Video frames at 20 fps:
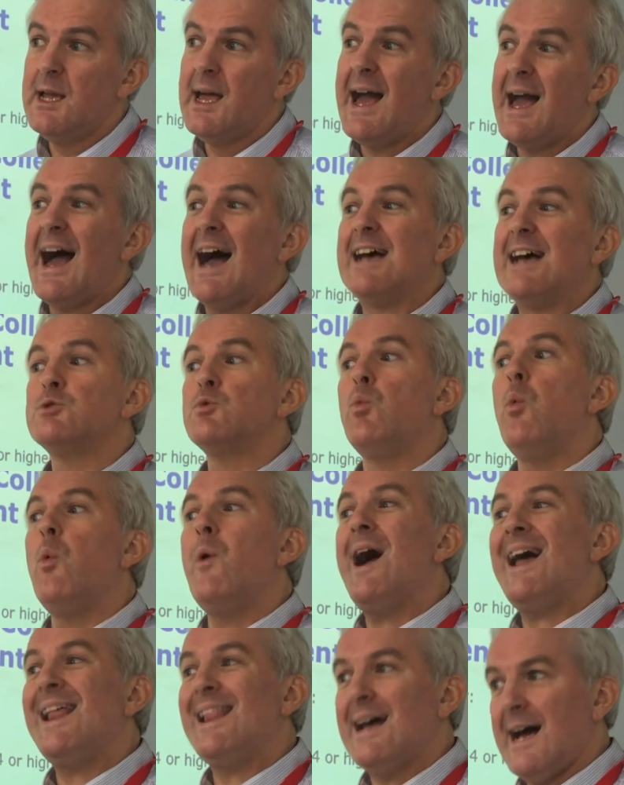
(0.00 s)
as
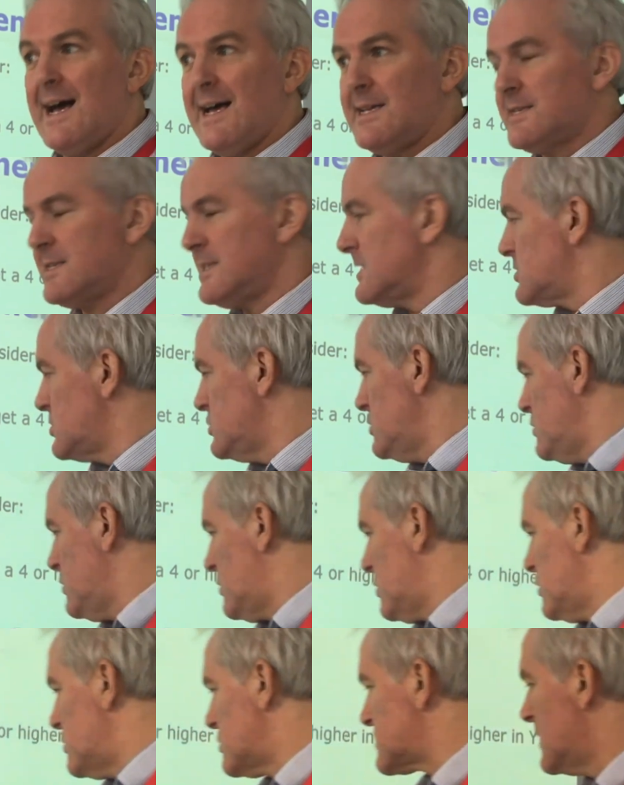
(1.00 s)
well as this new
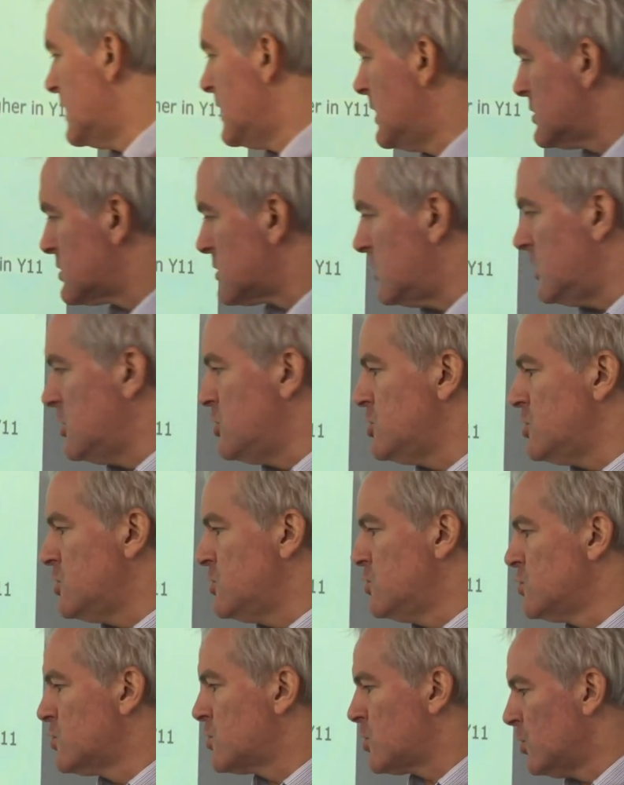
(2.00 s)
course. So the
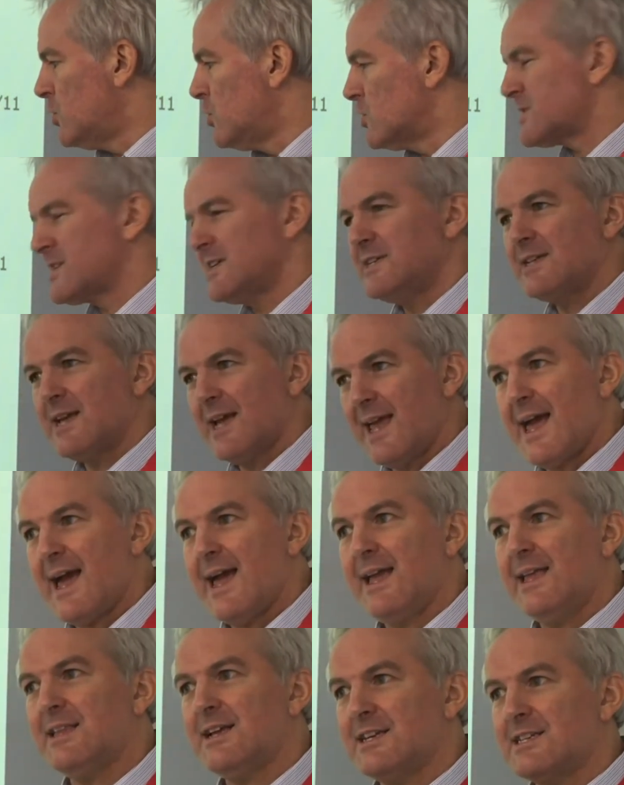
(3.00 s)
new course is,
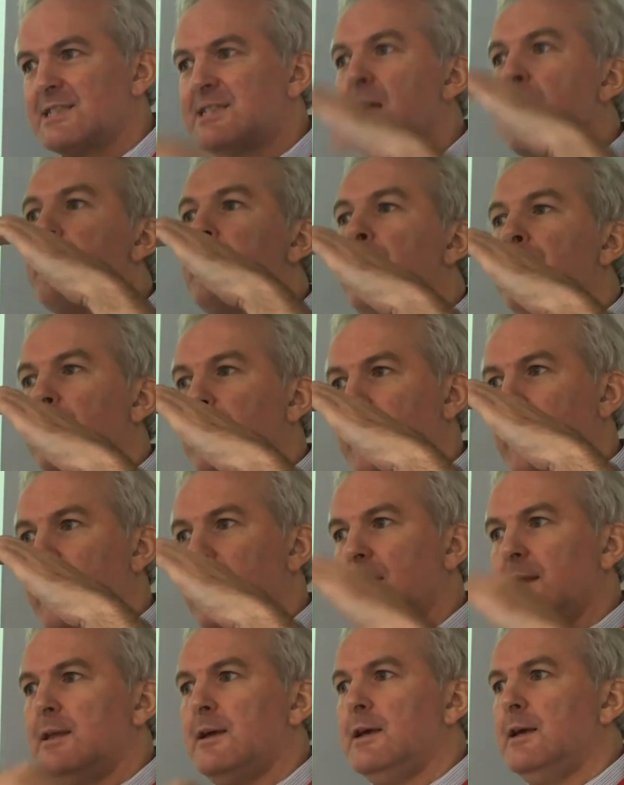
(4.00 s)
again, a step up
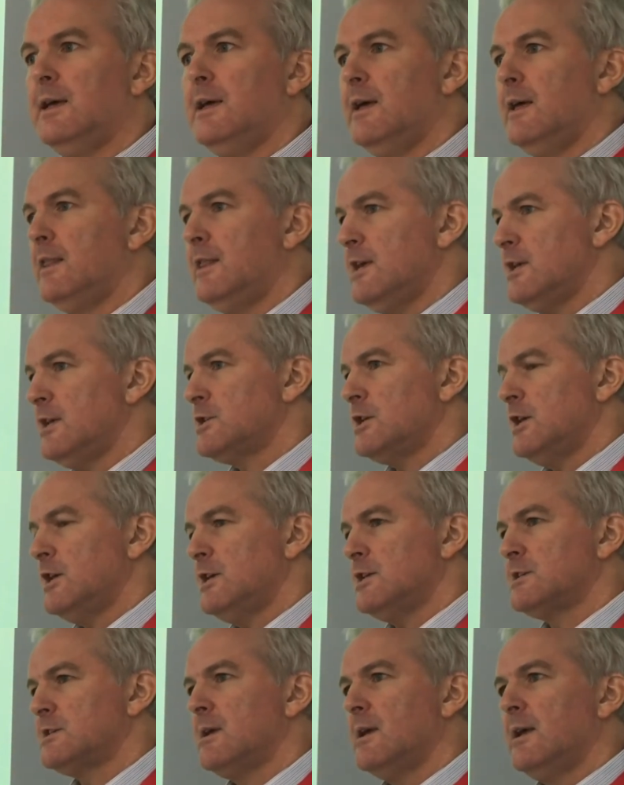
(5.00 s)
again. This
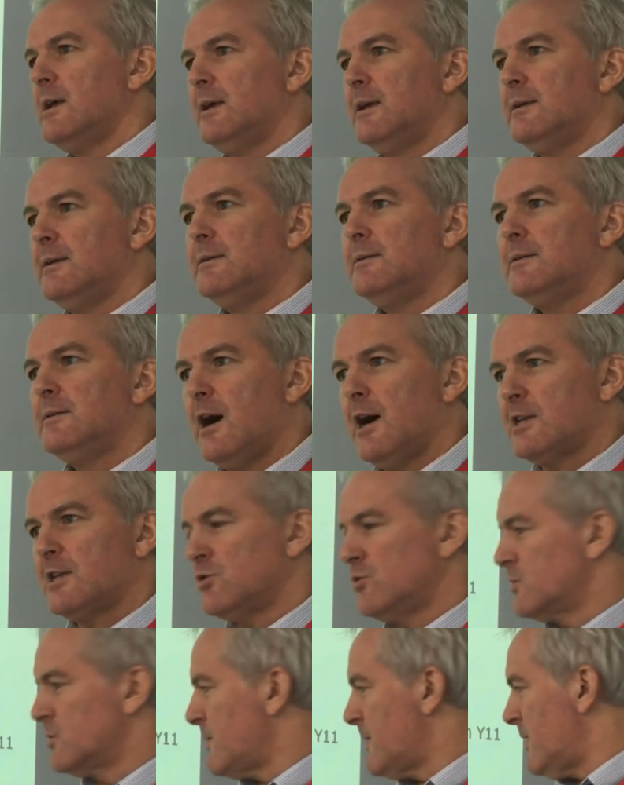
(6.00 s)
is, I
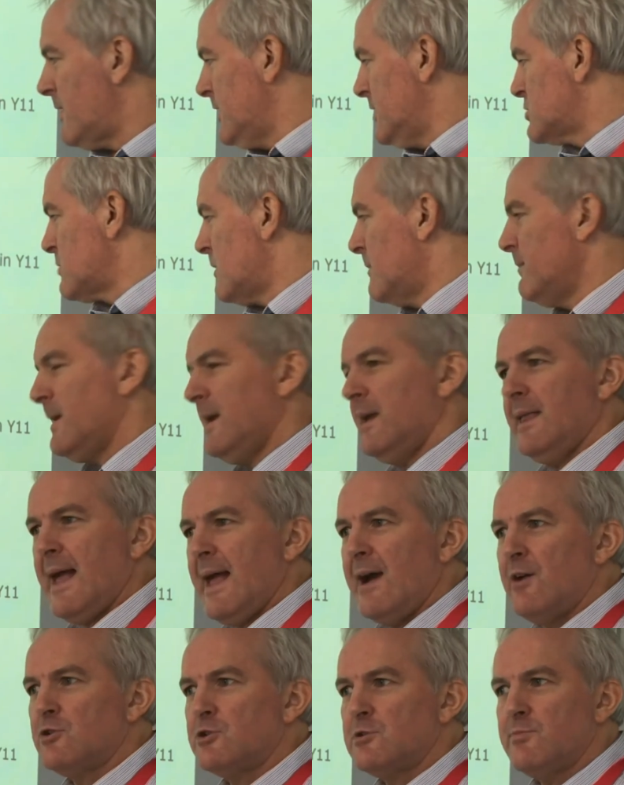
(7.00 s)
talked about this one being
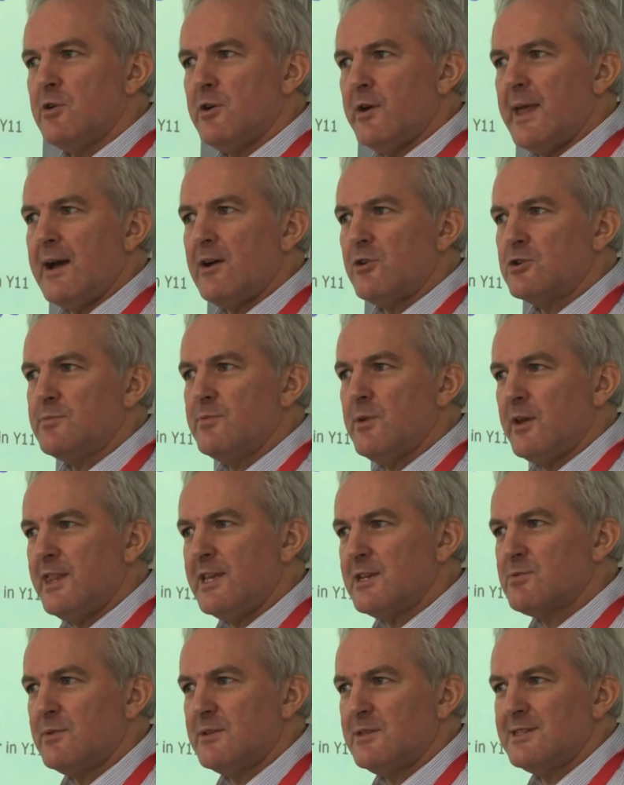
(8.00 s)
algebra and algebra.
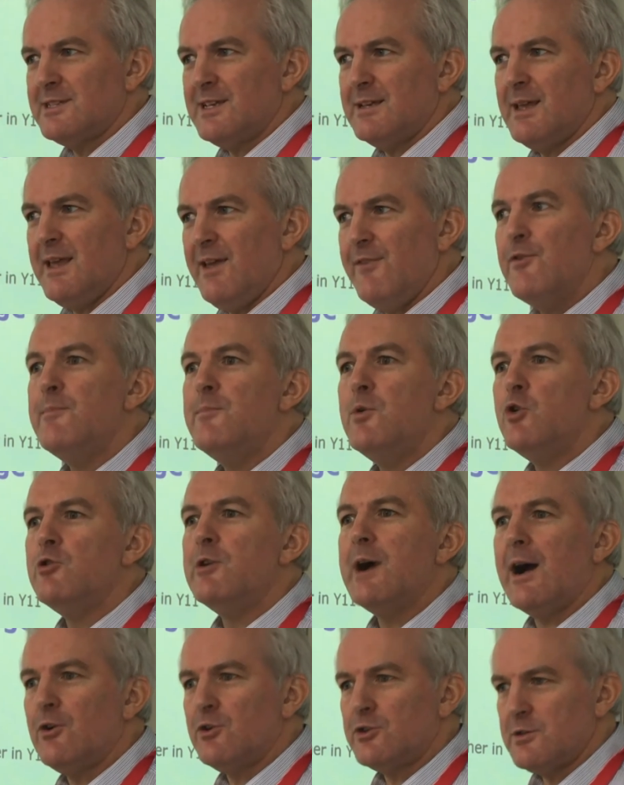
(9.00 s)
This one's even more
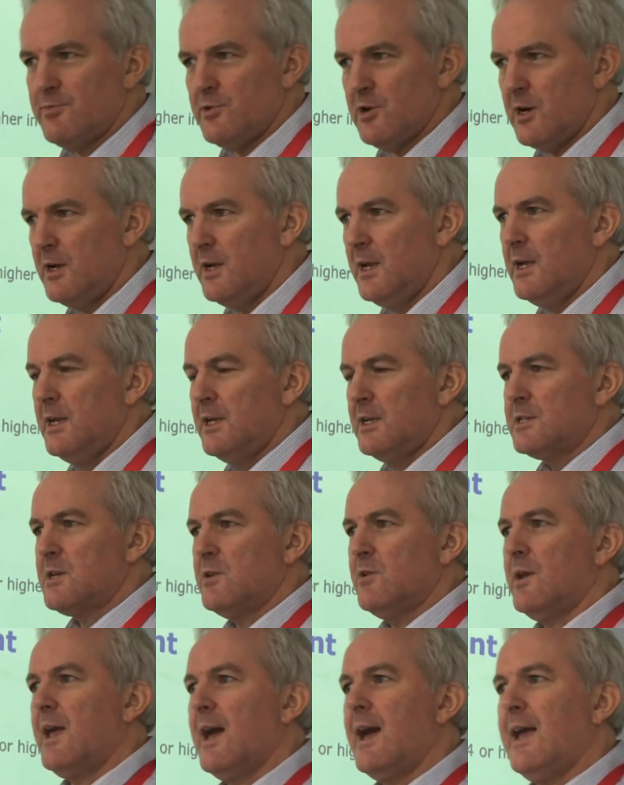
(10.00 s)
algebra. So
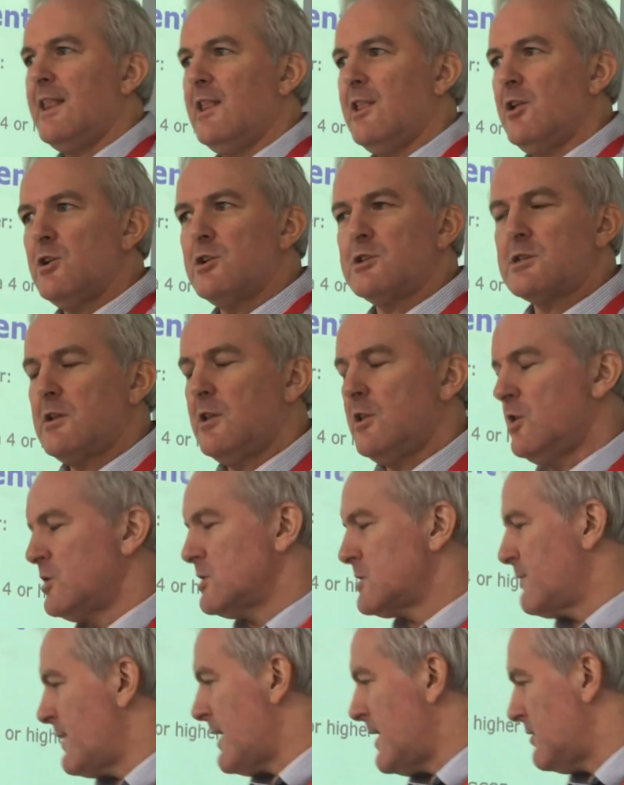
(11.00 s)
again, lots
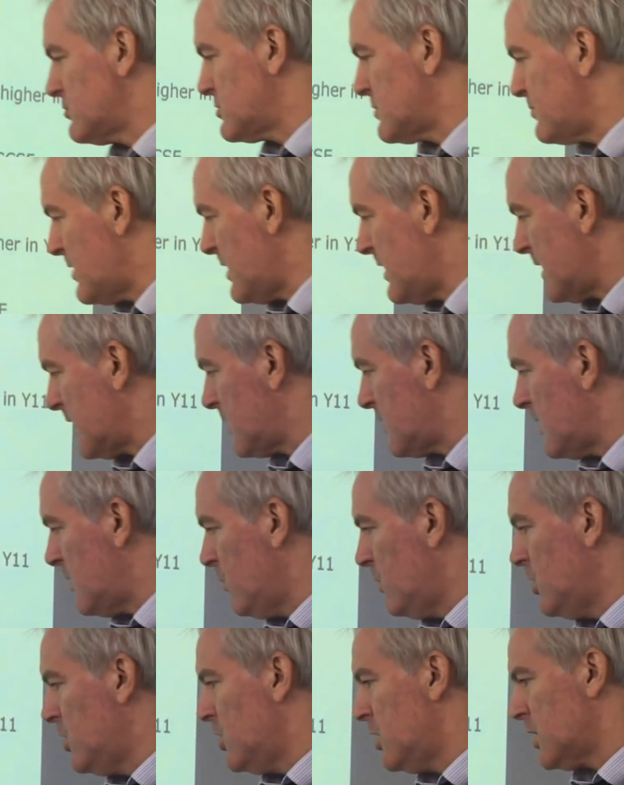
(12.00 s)
of algebraic
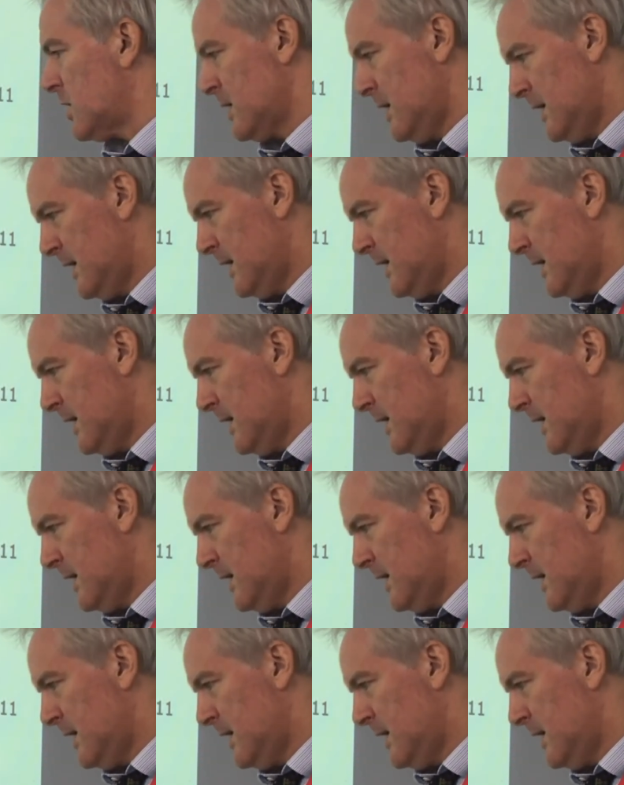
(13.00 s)
work.